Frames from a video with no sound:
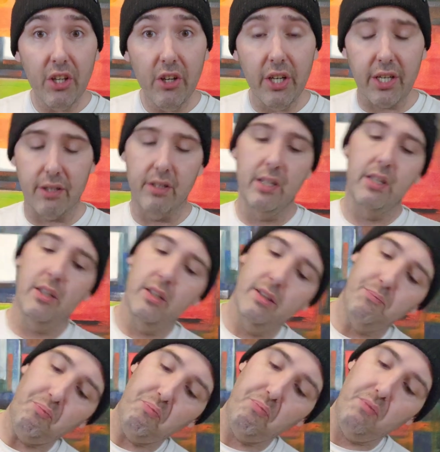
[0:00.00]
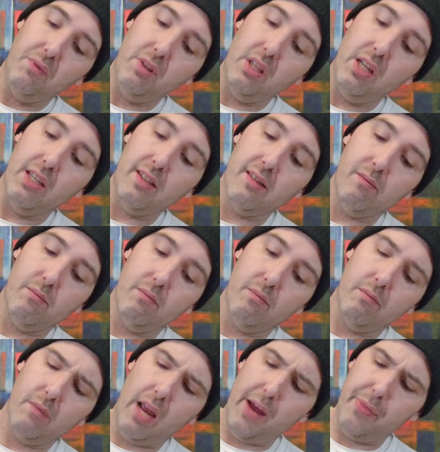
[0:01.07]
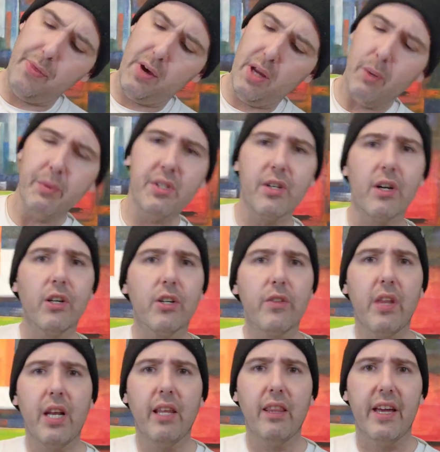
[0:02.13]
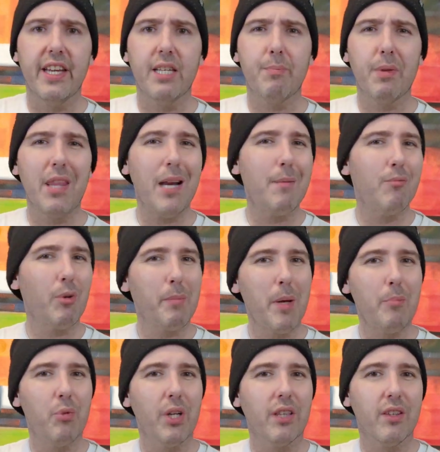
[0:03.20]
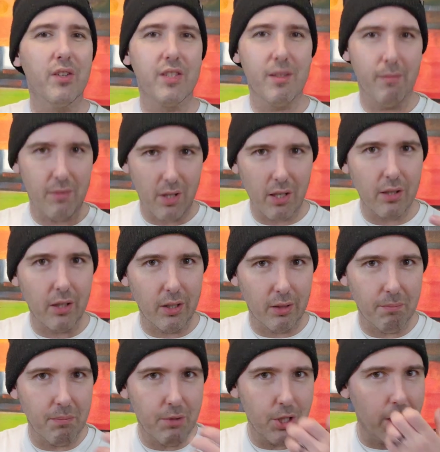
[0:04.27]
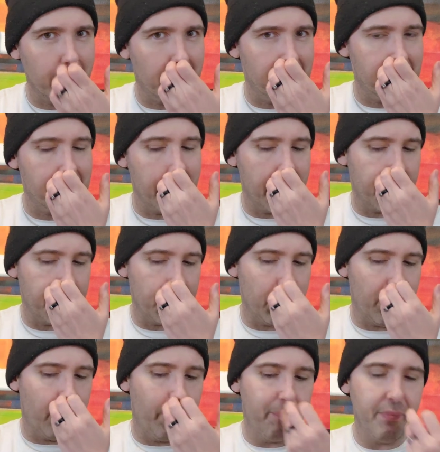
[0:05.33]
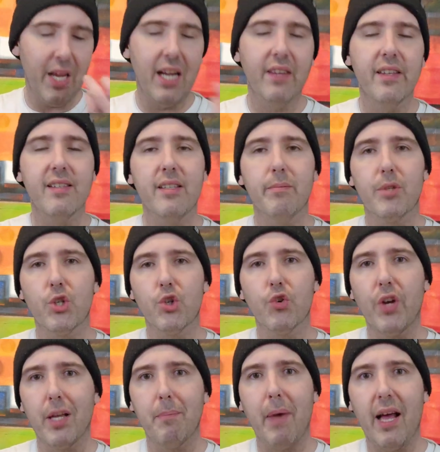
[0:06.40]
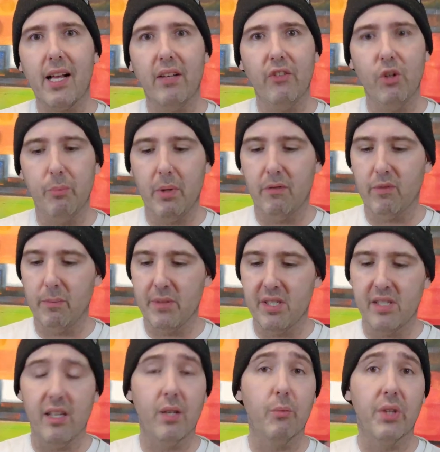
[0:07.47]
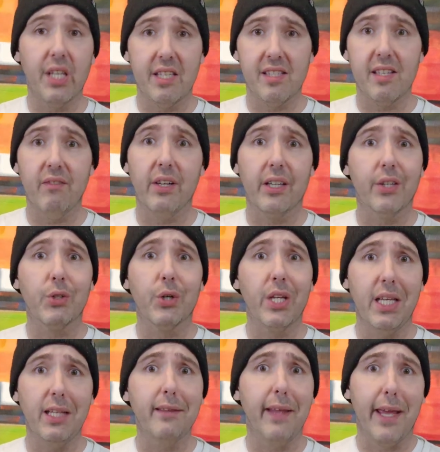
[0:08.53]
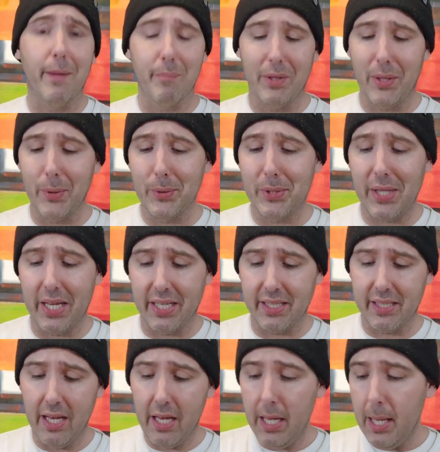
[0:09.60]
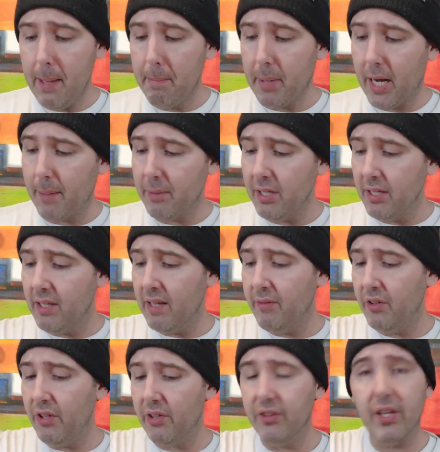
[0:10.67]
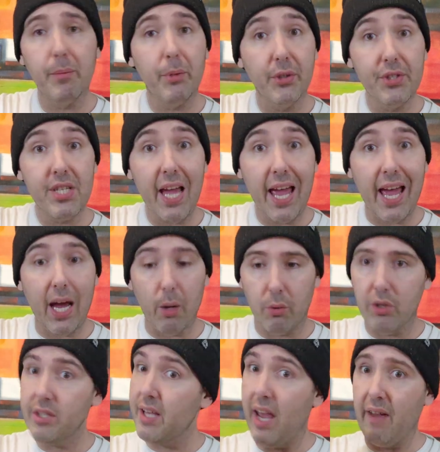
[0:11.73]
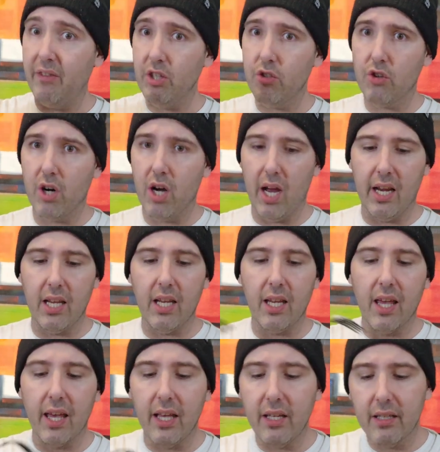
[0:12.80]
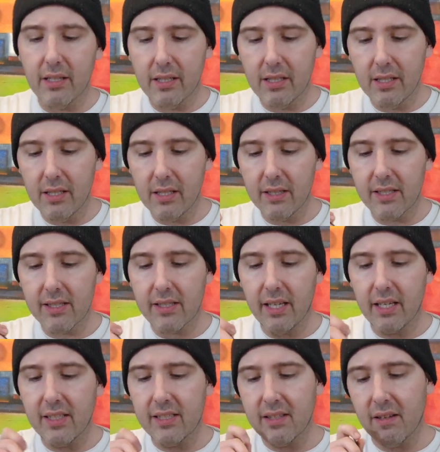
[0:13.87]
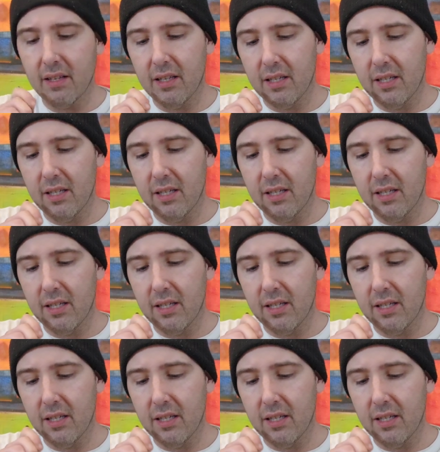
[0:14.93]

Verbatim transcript: good. It's, I thought it was darker than I liked, but then I'm remembering there's some darker chickens there too. And they seem to shrink back a little bit from the skin when they sit like under a heat lamp and those things. But I'm going to give a little nibble to ours. I haven't tried it yet. The skin is